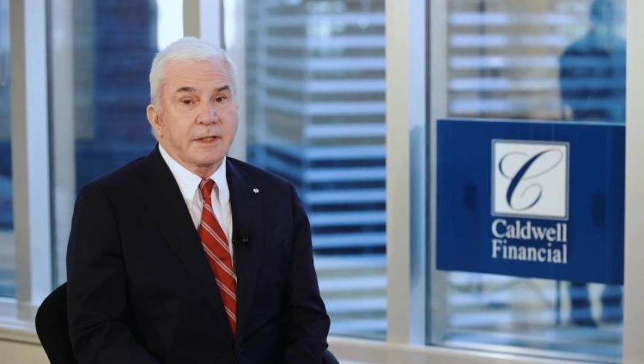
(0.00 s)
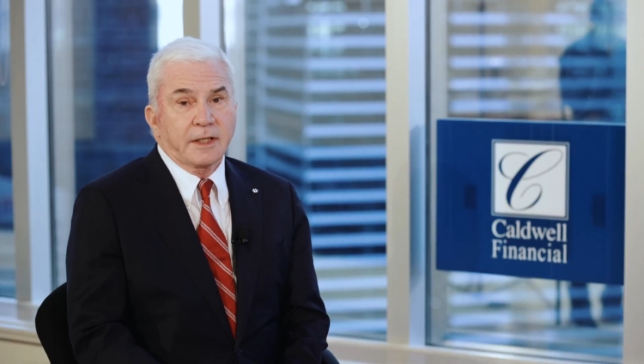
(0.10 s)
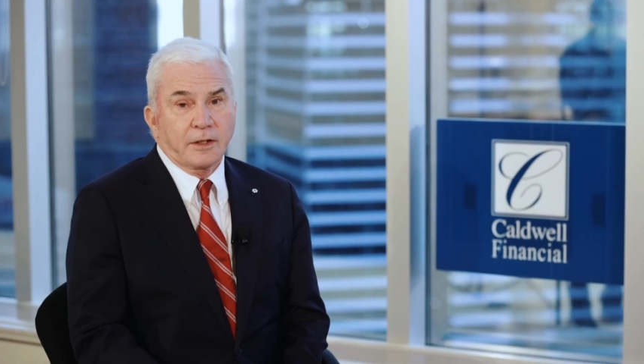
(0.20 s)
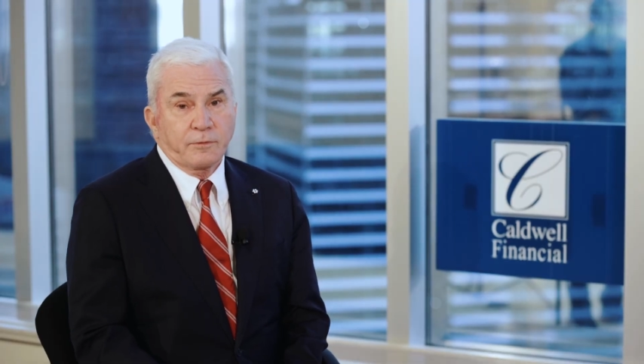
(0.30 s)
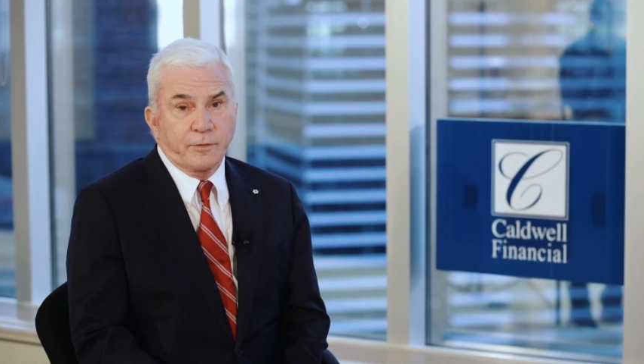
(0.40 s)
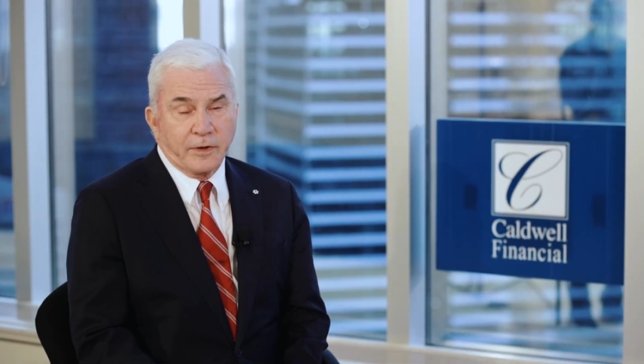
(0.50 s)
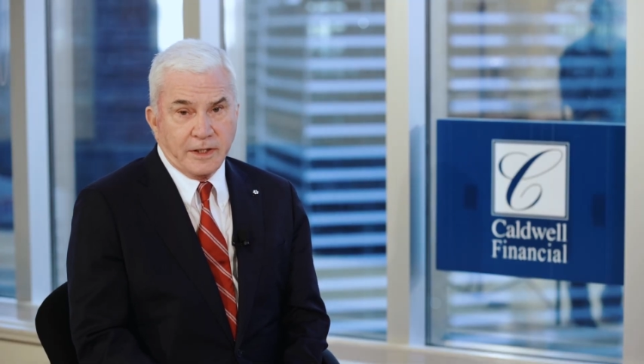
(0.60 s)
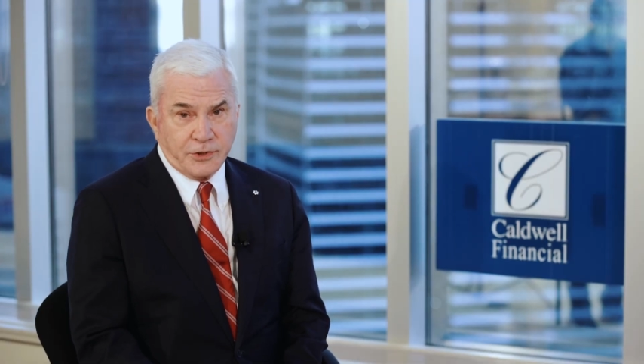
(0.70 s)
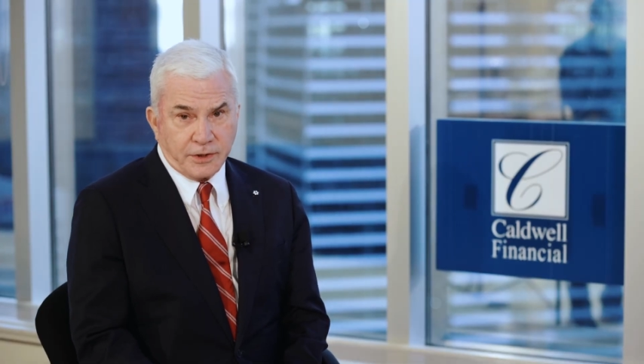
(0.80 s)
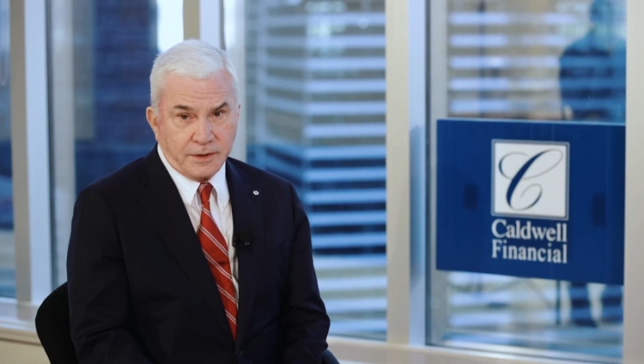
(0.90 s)

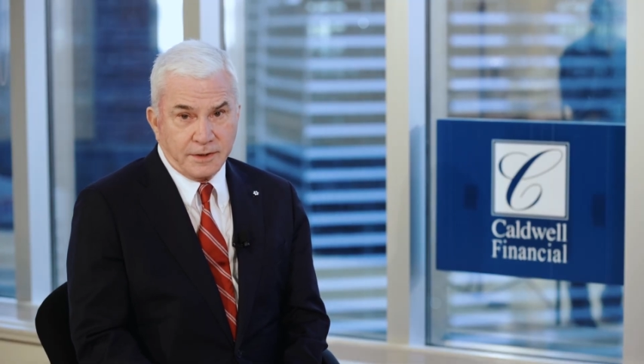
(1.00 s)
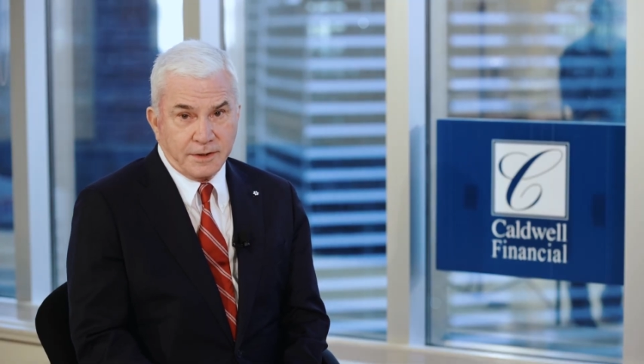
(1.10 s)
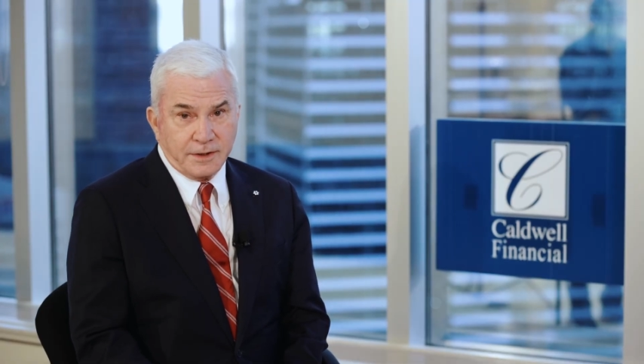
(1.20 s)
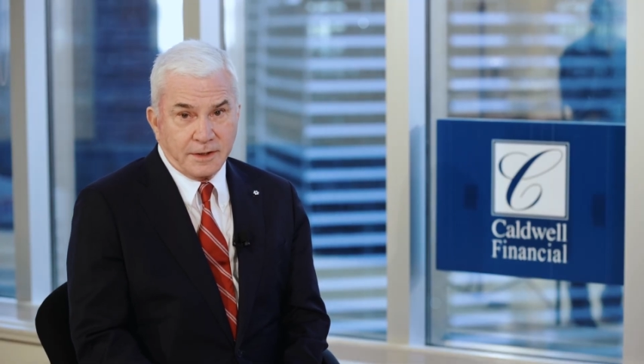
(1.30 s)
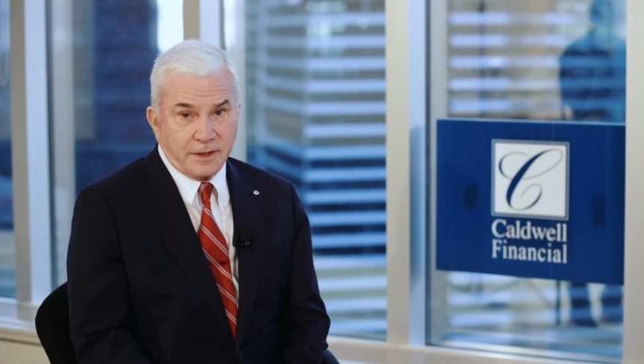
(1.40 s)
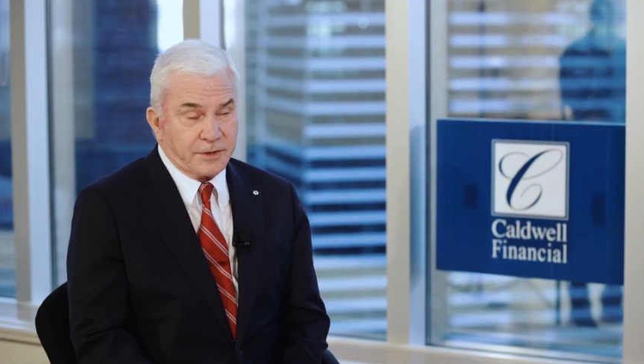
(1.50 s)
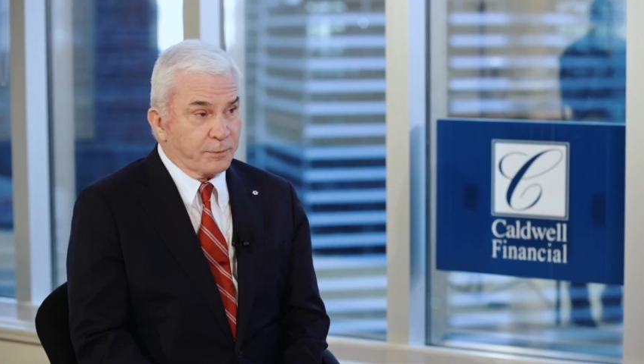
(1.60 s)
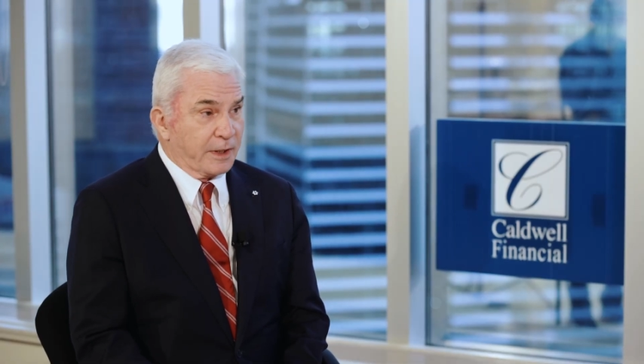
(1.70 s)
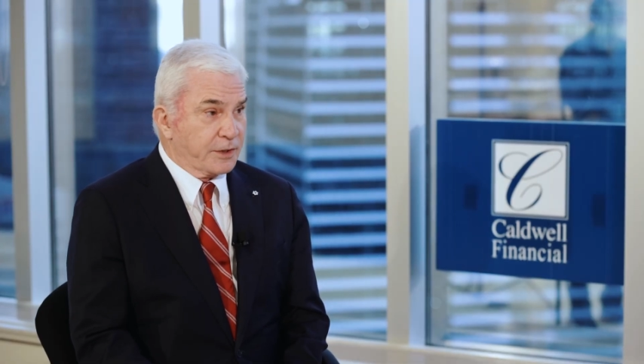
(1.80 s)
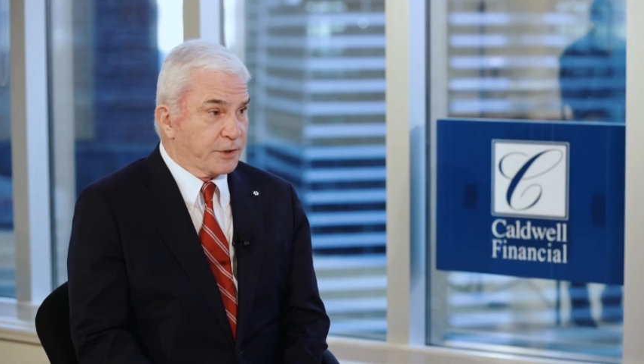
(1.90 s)
Inflation as a
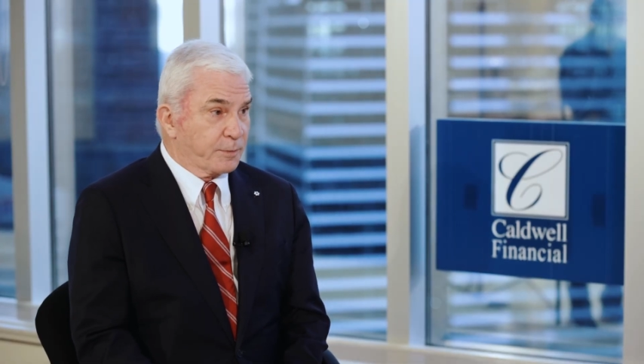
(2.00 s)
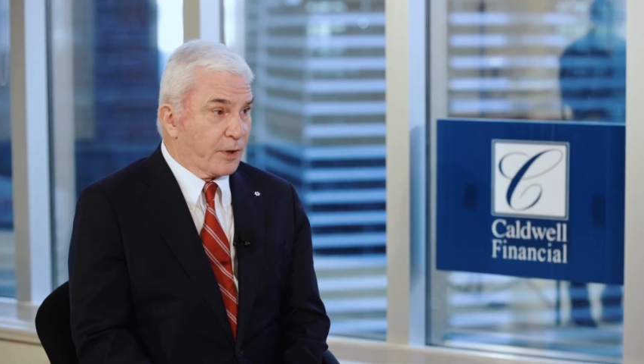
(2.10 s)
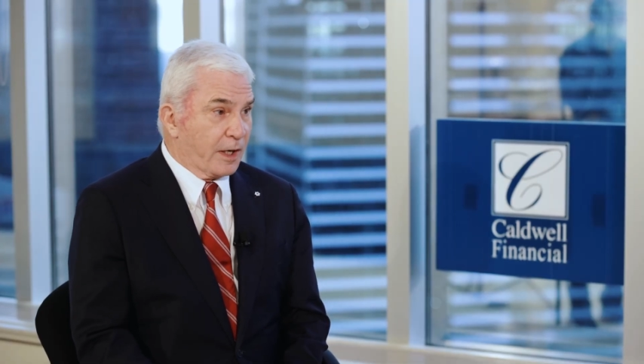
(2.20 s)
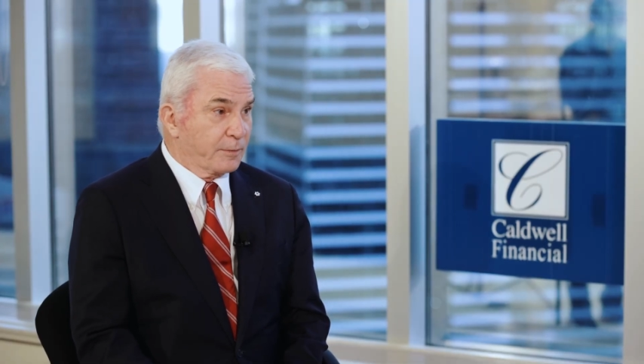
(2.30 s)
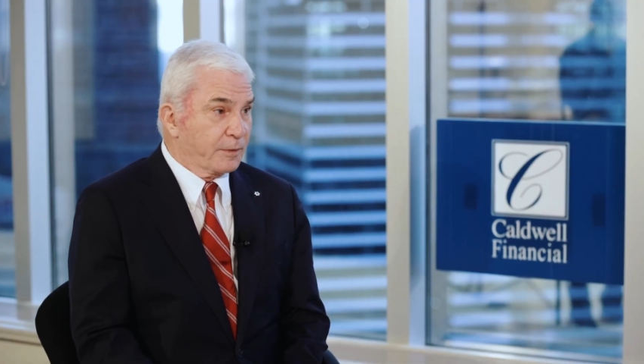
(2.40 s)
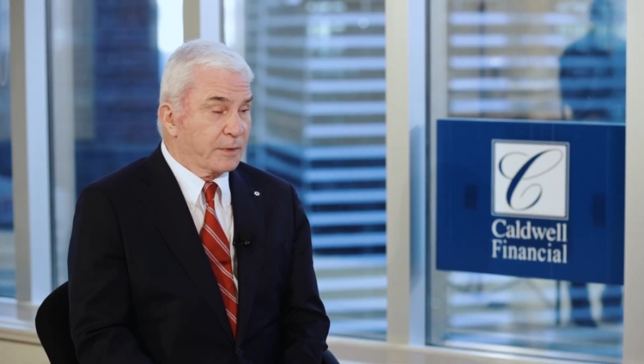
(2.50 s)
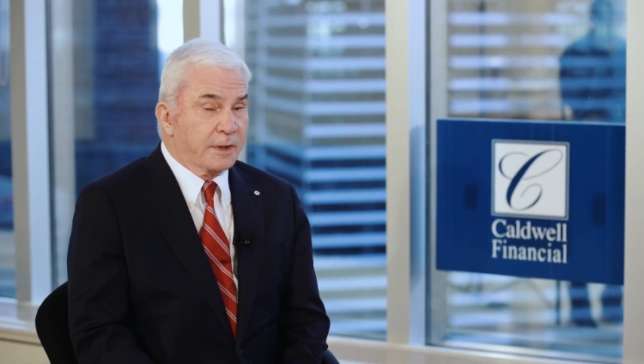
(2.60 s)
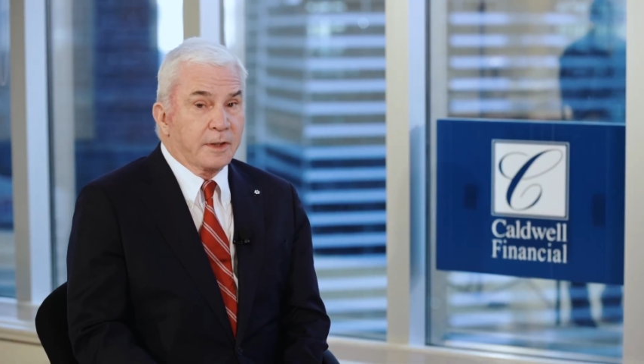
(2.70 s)
major problem.